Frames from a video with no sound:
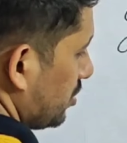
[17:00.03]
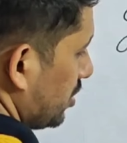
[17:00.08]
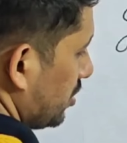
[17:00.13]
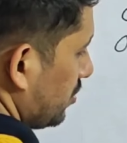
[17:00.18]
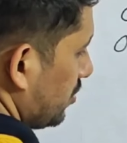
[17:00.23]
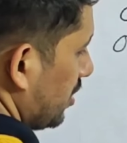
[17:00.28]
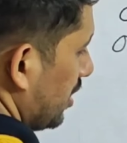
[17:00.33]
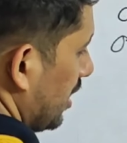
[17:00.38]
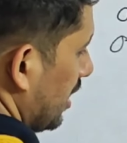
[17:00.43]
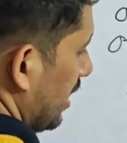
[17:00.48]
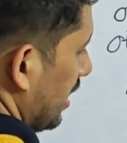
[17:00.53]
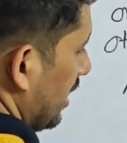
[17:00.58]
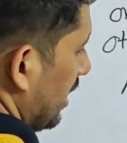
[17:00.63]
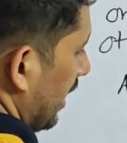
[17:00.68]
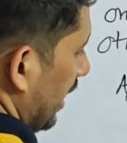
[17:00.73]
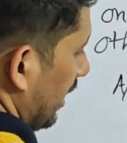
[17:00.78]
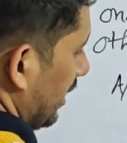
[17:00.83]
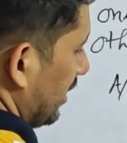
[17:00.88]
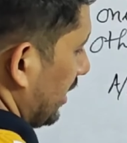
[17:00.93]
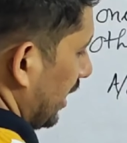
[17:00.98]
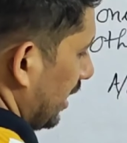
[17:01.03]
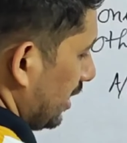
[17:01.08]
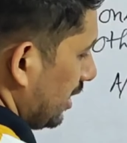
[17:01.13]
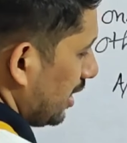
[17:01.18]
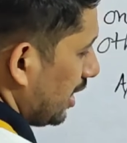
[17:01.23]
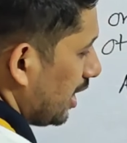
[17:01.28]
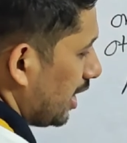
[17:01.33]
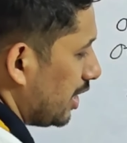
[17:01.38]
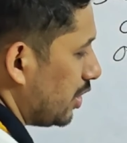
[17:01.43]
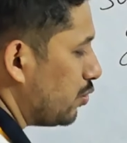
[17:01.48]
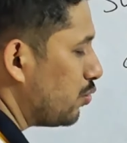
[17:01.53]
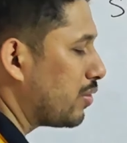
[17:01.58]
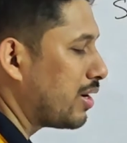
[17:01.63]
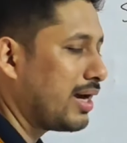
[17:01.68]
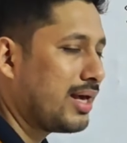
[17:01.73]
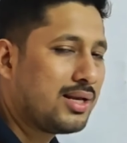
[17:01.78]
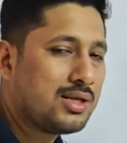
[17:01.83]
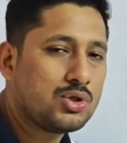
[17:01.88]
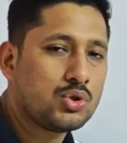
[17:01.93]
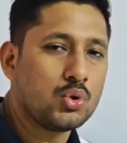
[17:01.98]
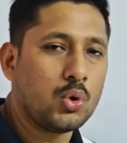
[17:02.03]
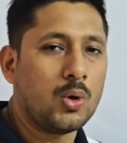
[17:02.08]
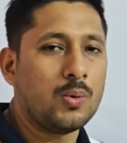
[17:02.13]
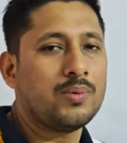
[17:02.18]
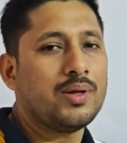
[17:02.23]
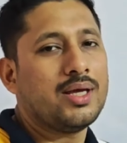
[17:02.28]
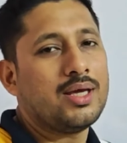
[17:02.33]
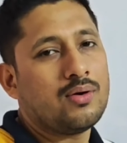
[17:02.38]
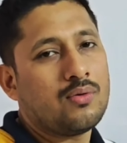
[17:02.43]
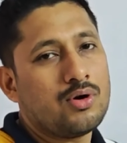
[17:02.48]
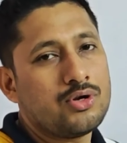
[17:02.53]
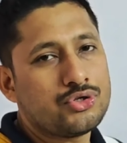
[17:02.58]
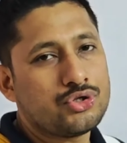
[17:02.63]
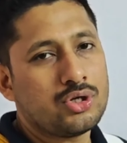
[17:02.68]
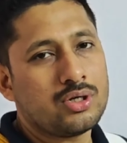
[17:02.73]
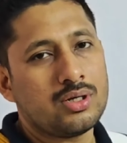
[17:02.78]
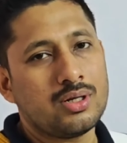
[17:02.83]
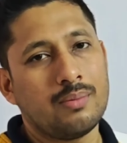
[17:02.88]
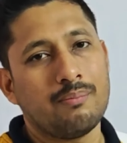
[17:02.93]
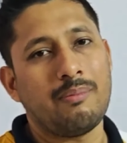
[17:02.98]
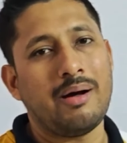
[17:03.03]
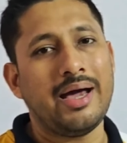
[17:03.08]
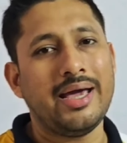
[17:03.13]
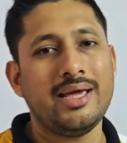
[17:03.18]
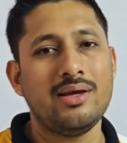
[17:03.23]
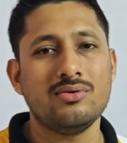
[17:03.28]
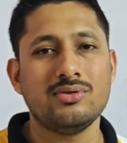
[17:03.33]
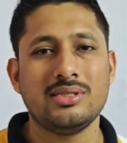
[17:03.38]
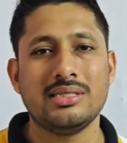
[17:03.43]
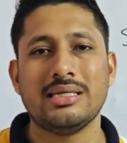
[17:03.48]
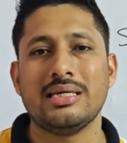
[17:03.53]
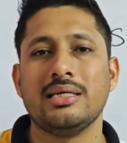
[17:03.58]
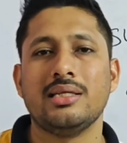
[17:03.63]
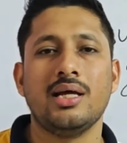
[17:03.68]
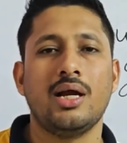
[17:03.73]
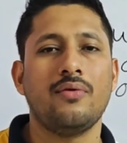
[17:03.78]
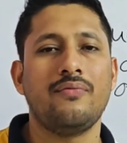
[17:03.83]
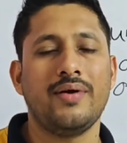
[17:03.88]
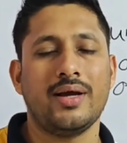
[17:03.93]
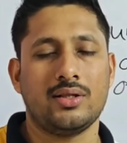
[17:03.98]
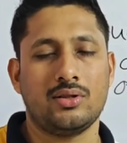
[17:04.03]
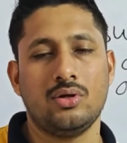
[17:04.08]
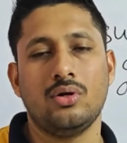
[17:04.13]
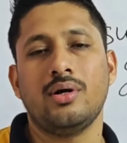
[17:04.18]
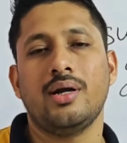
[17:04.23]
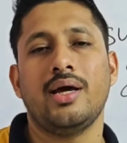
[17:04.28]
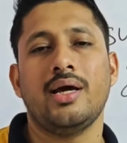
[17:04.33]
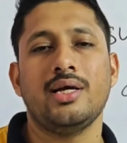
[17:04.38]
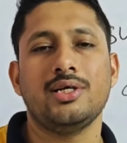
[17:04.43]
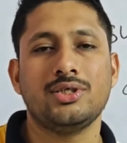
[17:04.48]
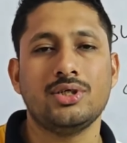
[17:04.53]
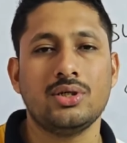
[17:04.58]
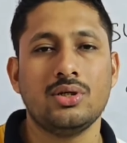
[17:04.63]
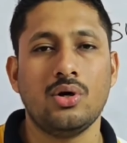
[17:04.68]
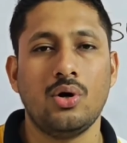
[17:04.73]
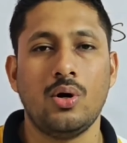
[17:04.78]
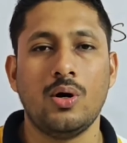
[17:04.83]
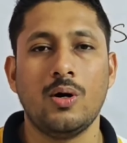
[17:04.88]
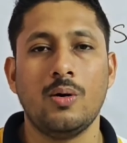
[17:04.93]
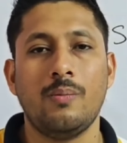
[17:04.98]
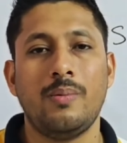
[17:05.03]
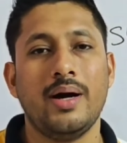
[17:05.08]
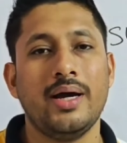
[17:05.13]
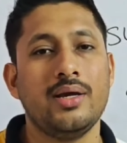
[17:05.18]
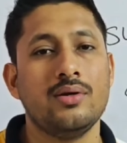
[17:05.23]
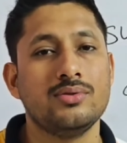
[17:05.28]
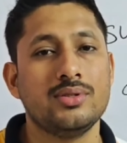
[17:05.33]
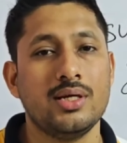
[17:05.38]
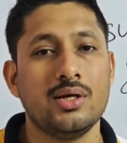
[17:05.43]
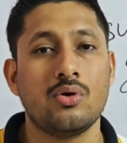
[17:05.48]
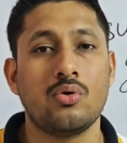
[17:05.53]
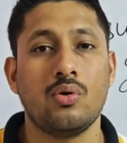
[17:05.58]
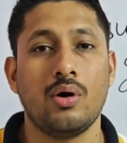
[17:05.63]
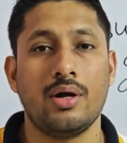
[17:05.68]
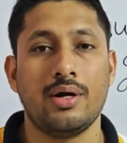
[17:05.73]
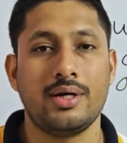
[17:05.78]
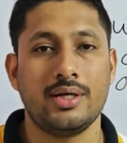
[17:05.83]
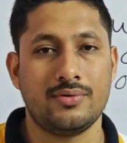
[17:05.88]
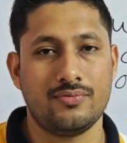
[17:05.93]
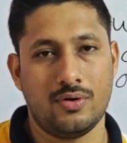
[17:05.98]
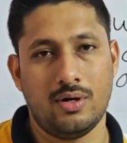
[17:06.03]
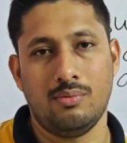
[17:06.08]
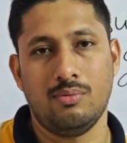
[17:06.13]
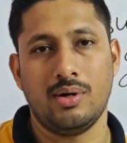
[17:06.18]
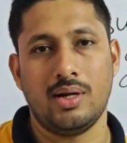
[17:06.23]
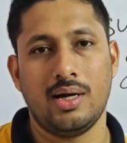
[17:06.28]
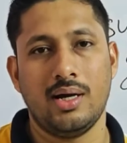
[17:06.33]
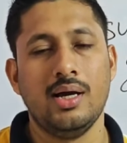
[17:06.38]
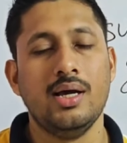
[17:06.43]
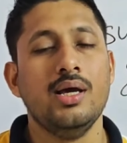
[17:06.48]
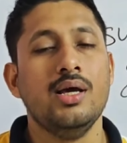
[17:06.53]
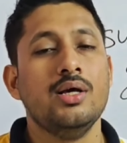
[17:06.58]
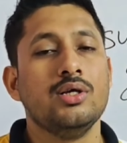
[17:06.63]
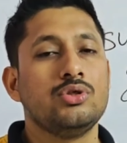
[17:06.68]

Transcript: to 0. And then you can solve the equation by using either factorization or by using quadratic formula.